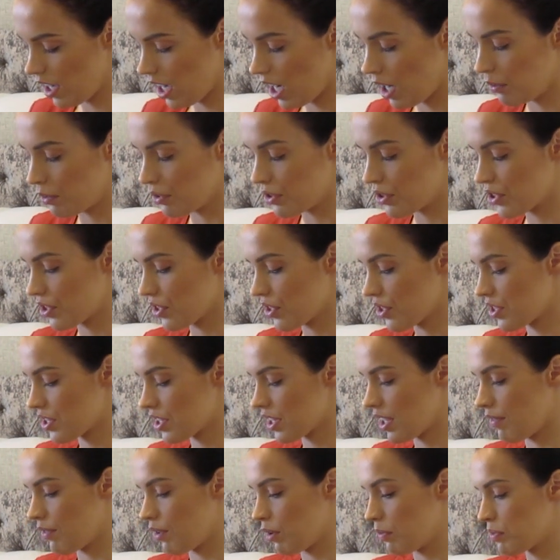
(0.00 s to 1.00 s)
I wouldn't
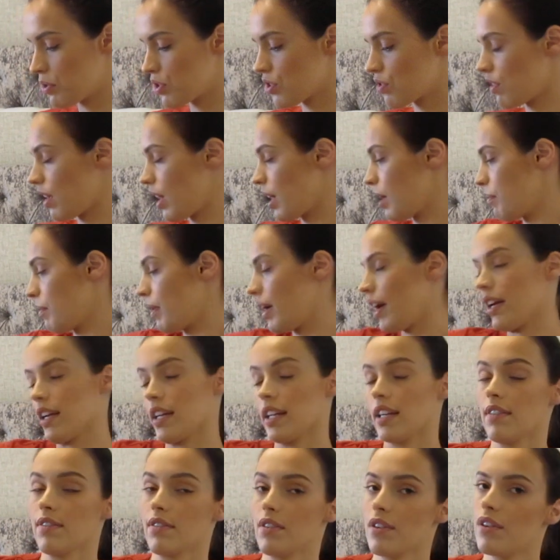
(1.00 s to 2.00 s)
just give up straight away
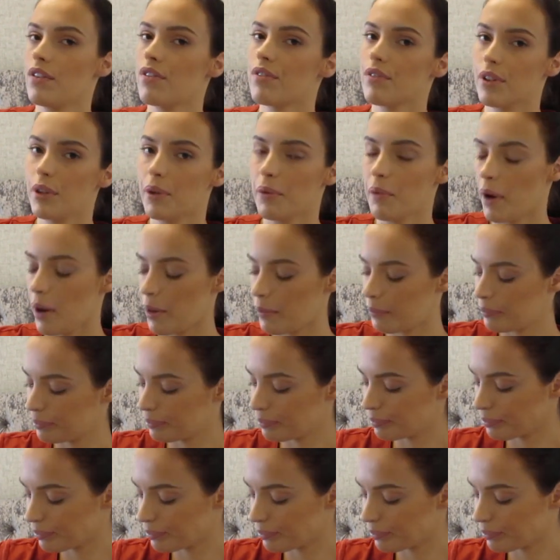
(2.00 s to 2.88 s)
and give her a fruit one.